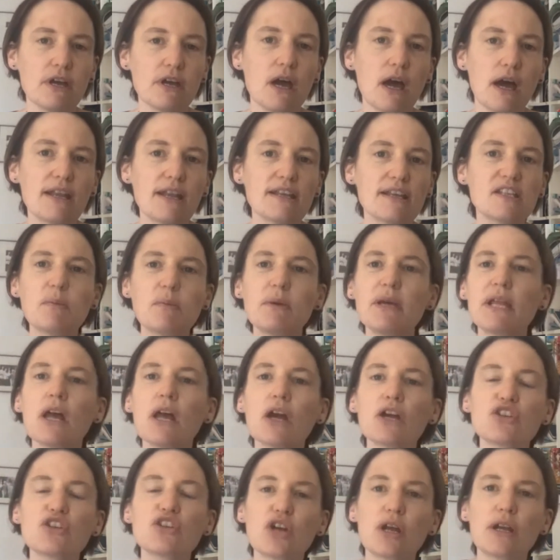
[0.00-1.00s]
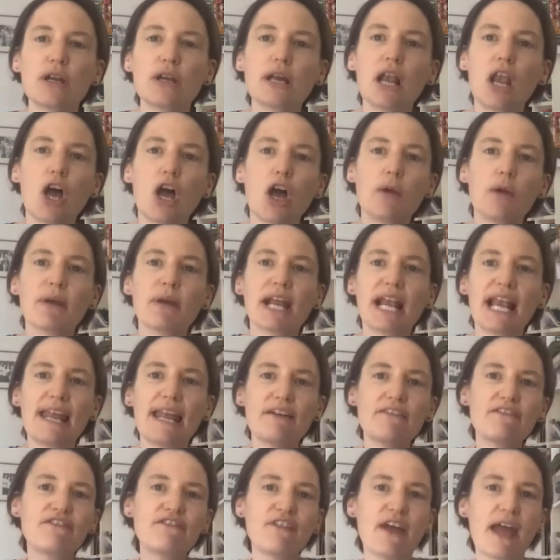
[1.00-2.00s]
And it's a bit like trying to climb a
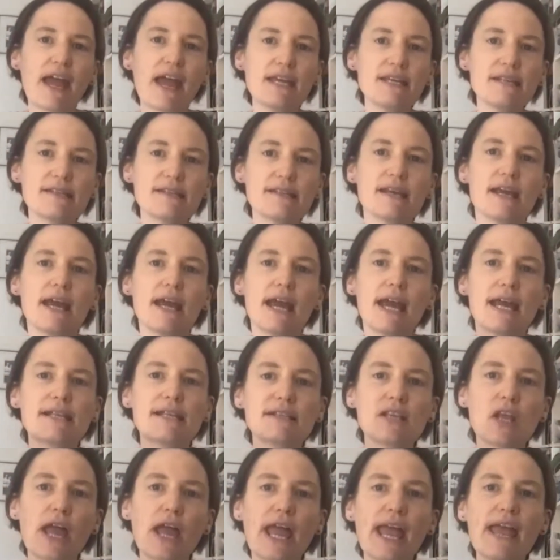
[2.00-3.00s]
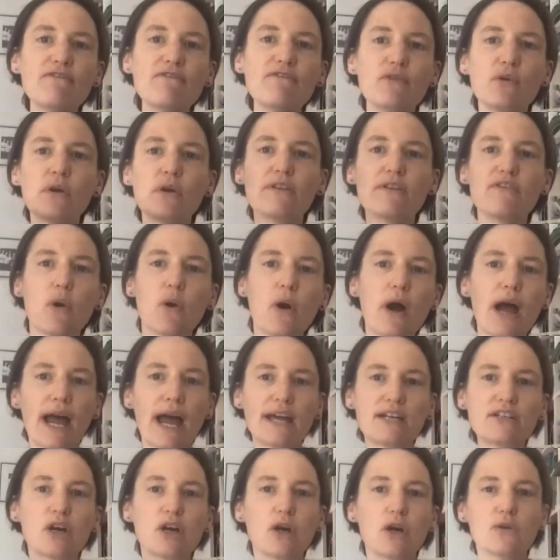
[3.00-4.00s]
cliff face. It's like if all of your
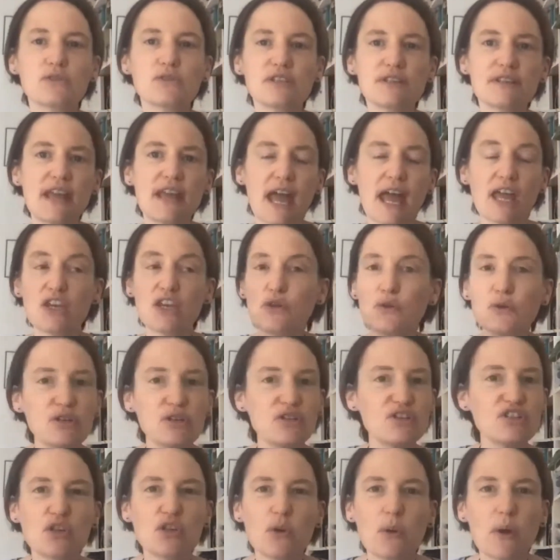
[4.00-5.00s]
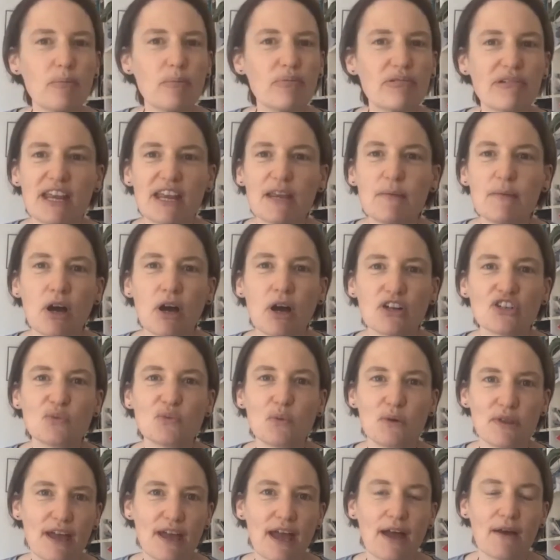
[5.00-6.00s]
handholds are there, you can do it pretty much
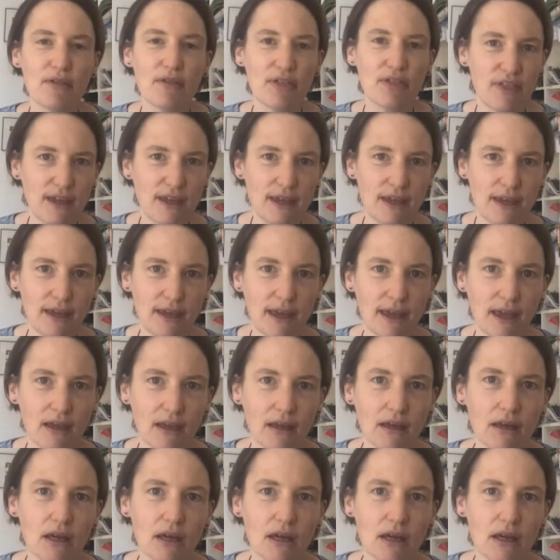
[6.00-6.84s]
without thinking.